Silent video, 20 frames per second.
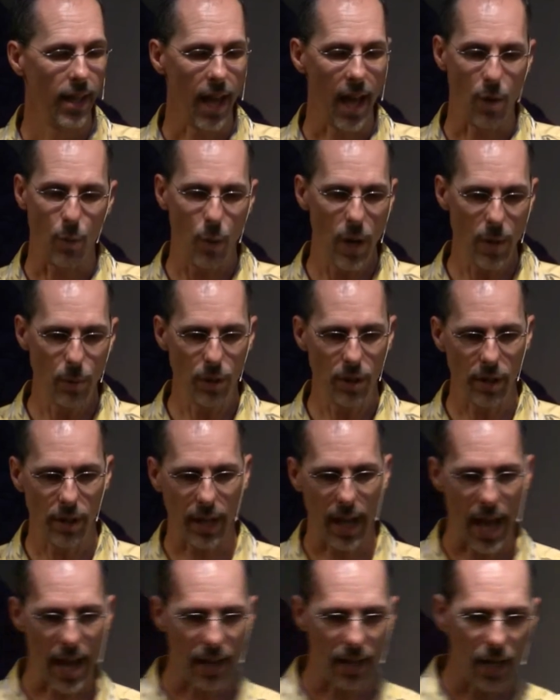And we would
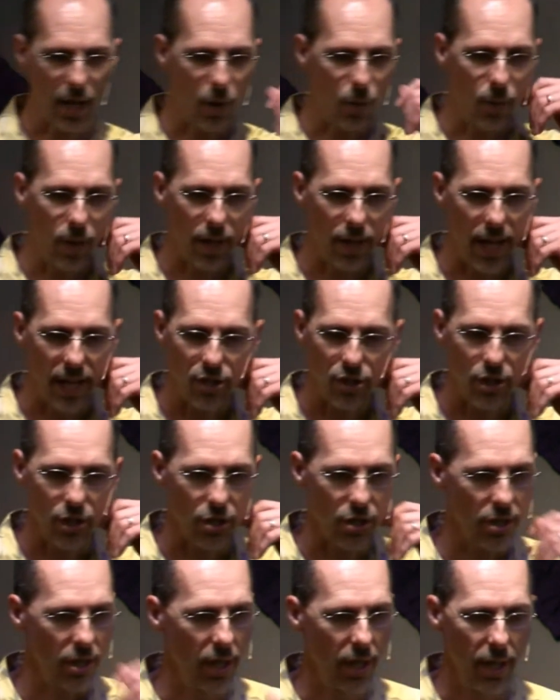look at it and go, well, that's
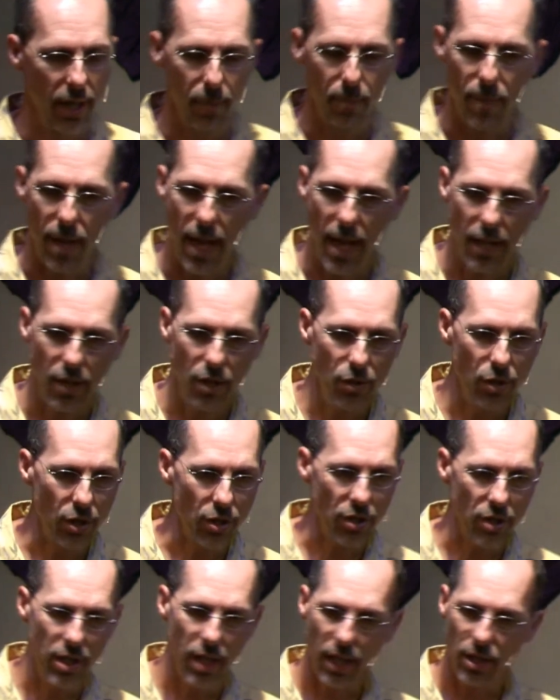just, man, you
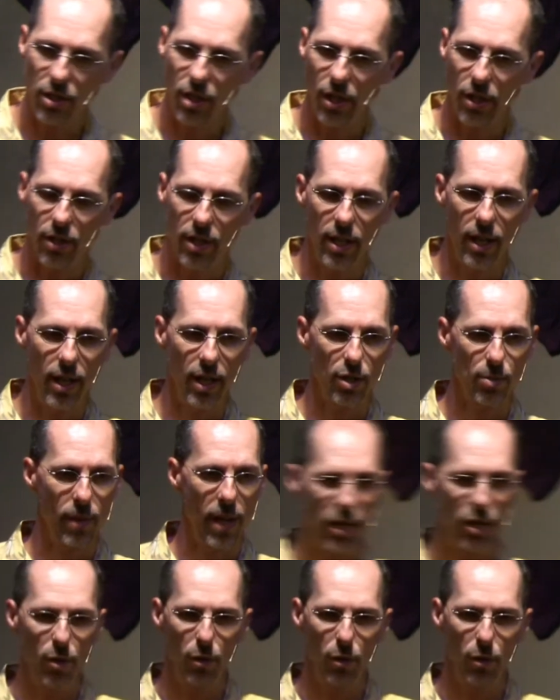just stick to your guns, man.